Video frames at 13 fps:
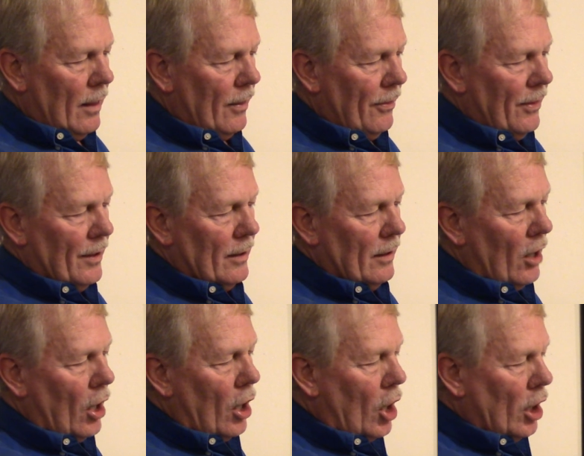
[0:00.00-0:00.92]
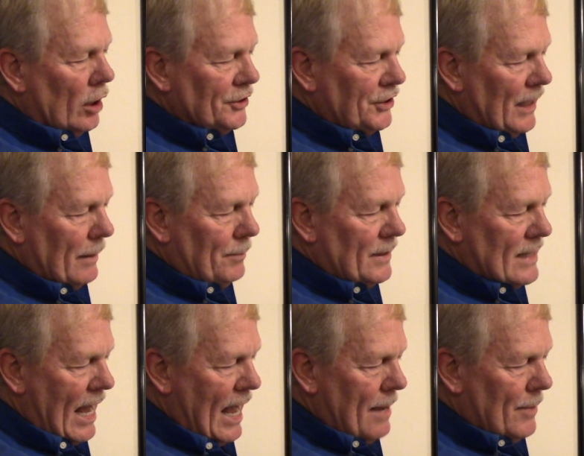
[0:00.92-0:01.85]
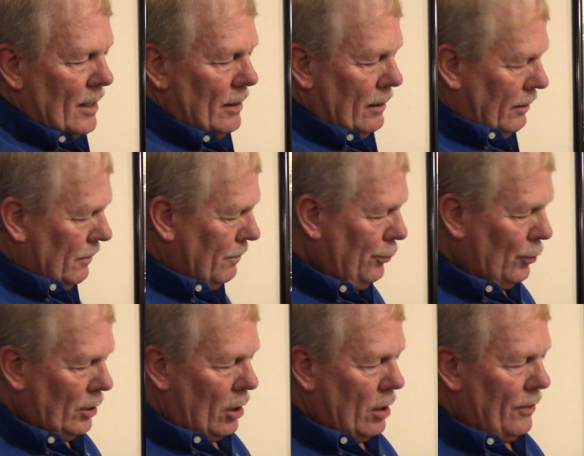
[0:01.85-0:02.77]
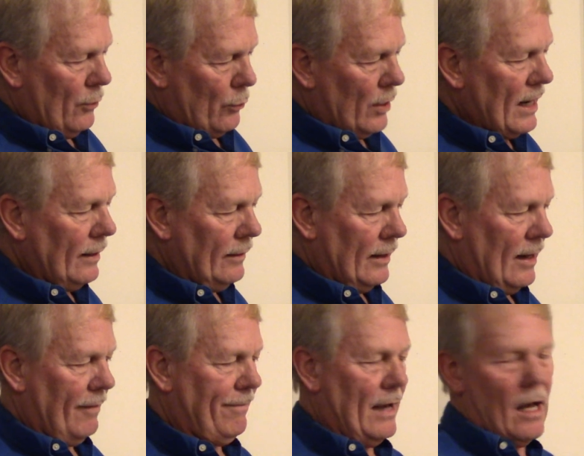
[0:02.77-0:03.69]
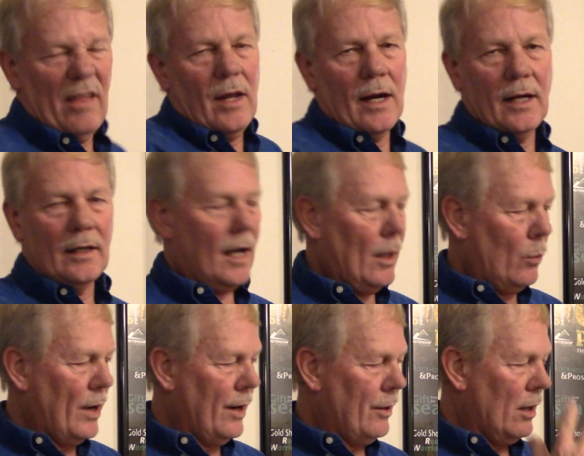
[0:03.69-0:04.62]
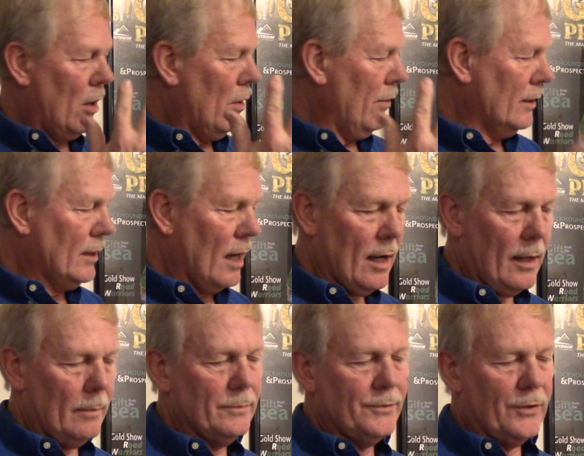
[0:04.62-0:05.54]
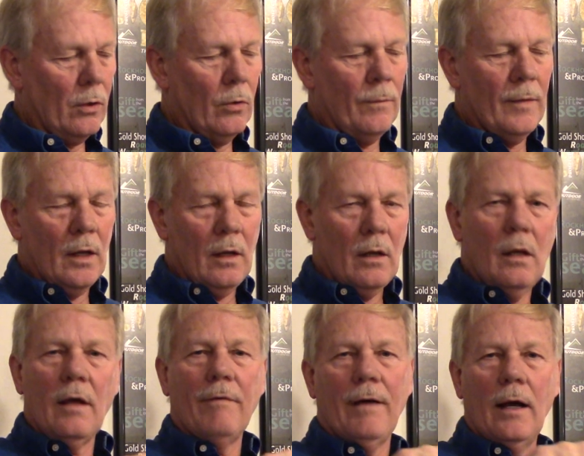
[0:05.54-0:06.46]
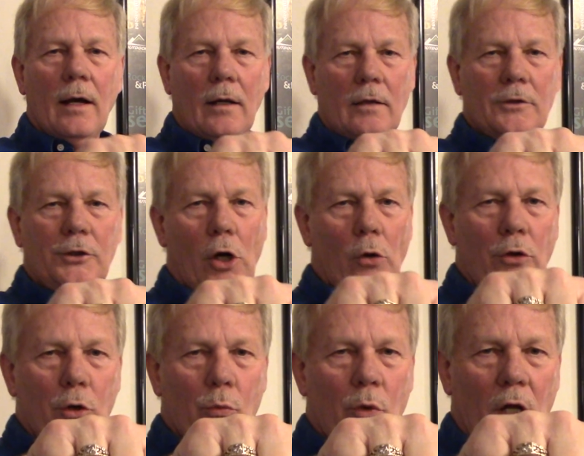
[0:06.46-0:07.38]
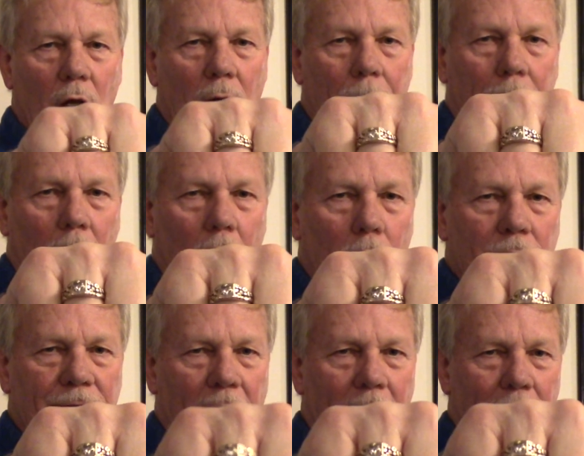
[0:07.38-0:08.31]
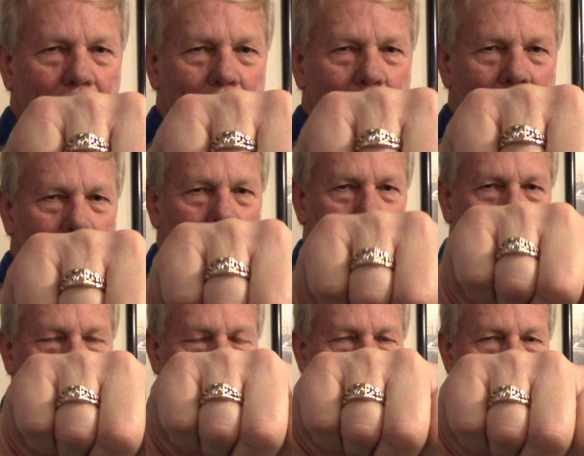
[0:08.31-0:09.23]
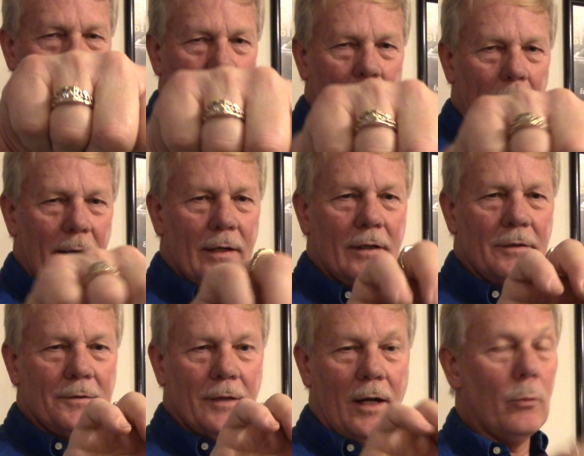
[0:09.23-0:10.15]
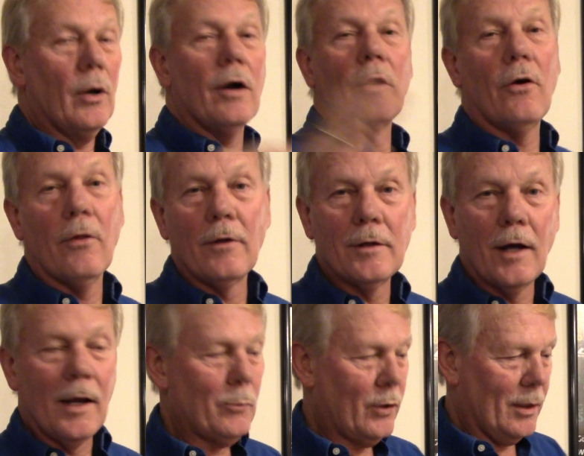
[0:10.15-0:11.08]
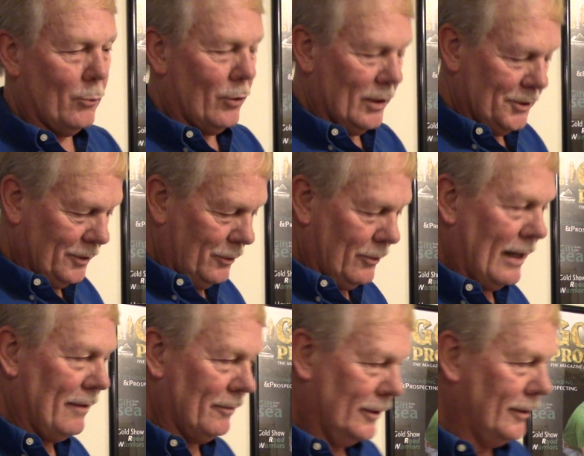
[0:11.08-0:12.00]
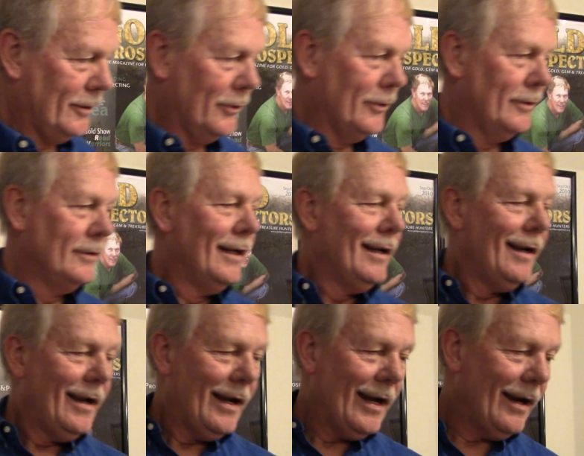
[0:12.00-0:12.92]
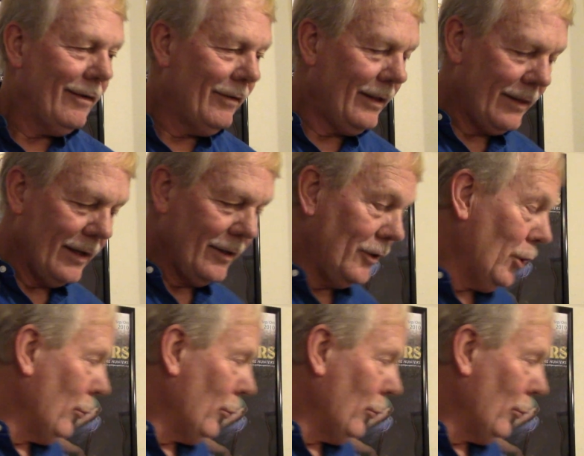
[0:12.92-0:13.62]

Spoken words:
the heart-shaped diamond put on the ring that I found, and I wear it all the time. So if I showed you real up close, I don't know how clean it would be because I wear it all the time when I'm washing gravel and doing everything. No